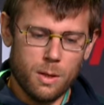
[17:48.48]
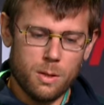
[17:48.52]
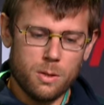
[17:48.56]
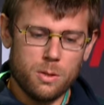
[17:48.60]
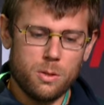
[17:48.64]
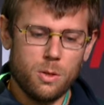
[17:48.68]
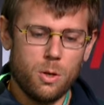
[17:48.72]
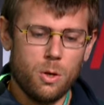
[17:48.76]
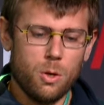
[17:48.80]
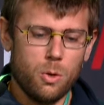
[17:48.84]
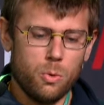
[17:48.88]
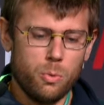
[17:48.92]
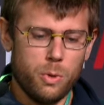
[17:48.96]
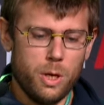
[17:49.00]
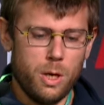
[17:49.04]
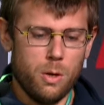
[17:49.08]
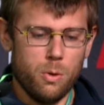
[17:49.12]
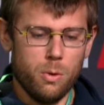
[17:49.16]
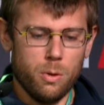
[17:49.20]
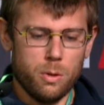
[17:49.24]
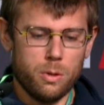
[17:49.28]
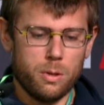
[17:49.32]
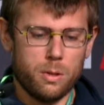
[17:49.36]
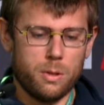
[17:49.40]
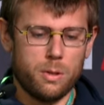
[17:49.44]
So we
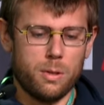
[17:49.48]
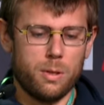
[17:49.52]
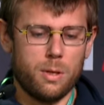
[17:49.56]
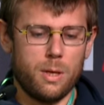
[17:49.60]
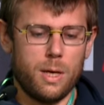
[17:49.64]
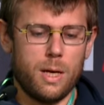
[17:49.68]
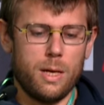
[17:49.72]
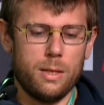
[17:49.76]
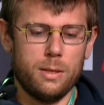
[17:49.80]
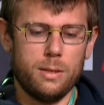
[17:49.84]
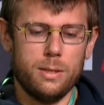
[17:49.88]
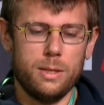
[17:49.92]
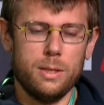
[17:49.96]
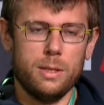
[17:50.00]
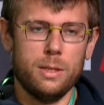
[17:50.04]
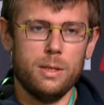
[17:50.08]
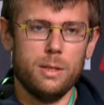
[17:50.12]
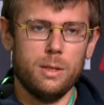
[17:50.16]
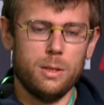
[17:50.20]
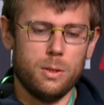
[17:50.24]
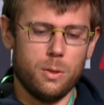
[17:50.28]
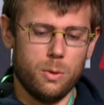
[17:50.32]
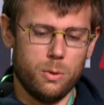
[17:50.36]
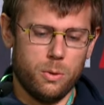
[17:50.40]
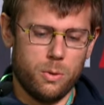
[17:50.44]
looked at
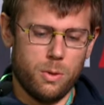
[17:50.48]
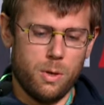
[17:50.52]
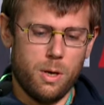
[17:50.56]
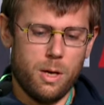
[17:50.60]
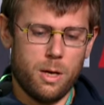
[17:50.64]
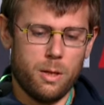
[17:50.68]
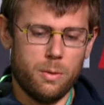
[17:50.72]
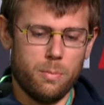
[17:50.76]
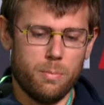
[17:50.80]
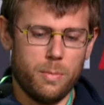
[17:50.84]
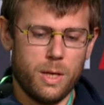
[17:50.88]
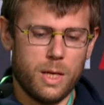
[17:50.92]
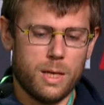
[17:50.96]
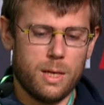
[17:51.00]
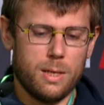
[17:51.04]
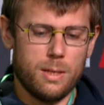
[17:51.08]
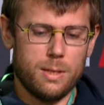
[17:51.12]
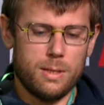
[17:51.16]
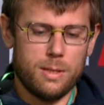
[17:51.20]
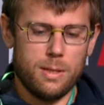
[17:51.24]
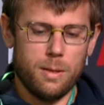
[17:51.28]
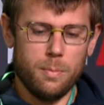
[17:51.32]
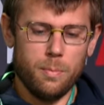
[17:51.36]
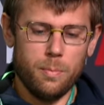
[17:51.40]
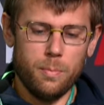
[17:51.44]
the auto-learn
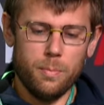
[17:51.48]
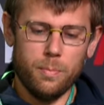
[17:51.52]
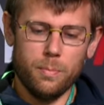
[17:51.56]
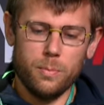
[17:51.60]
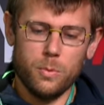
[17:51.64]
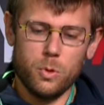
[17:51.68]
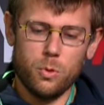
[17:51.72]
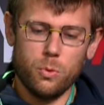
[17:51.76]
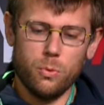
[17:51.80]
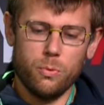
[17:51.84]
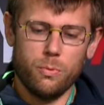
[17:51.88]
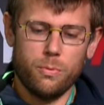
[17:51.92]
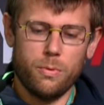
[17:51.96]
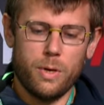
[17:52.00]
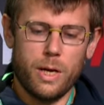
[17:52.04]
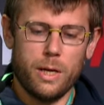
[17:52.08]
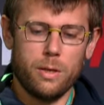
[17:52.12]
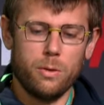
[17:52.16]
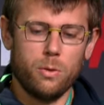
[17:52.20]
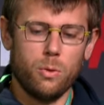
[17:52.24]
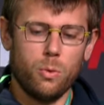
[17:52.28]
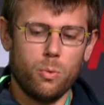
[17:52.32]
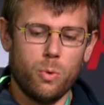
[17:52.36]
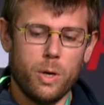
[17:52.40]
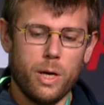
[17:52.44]
mechanism to
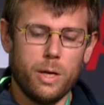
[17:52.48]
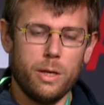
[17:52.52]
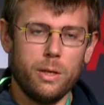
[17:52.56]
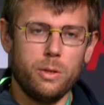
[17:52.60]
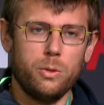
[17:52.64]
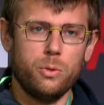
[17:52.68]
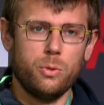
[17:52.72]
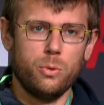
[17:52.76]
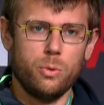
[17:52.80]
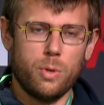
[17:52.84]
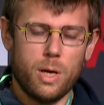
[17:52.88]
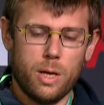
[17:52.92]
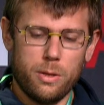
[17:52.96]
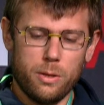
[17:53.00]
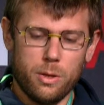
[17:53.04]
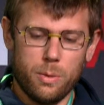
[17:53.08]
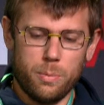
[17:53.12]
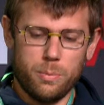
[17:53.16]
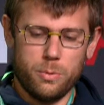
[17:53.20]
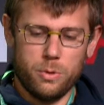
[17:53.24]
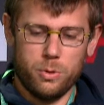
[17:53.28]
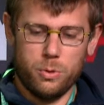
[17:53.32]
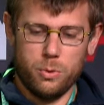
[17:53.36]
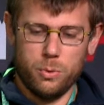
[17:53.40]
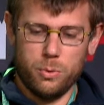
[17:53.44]
find a way to
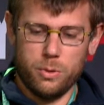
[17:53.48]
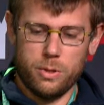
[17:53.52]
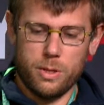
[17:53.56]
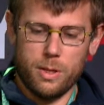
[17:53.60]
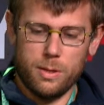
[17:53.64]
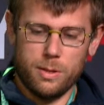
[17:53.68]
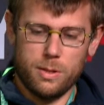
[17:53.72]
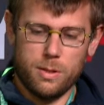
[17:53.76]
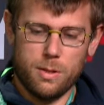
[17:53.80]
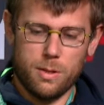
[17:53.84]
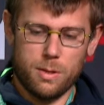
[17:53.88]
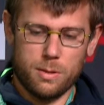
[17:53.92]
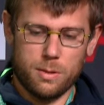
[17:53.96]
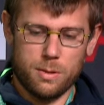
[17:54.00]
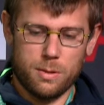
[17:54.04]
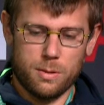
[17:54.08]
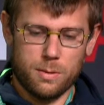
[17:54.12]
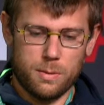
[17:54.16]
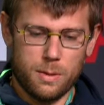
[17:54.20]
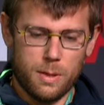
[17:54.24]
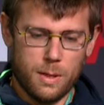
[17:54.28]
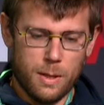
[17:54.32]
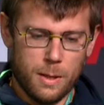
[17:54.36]
adopt new sensors.